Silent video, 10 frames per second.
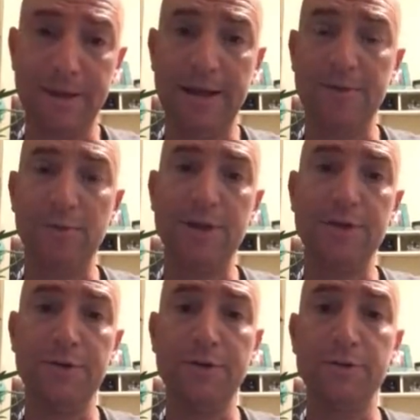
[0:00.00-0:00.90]
me and want
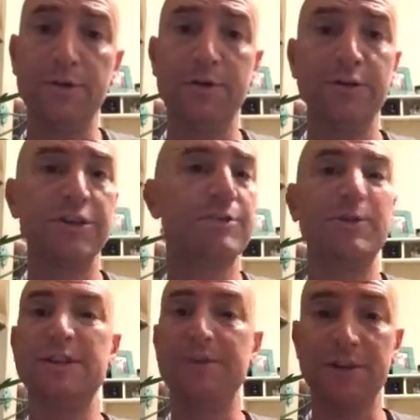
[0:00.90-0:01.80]
to do just
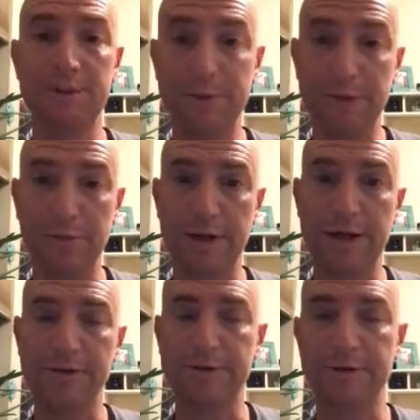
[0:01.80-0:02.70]
specific speed workouts.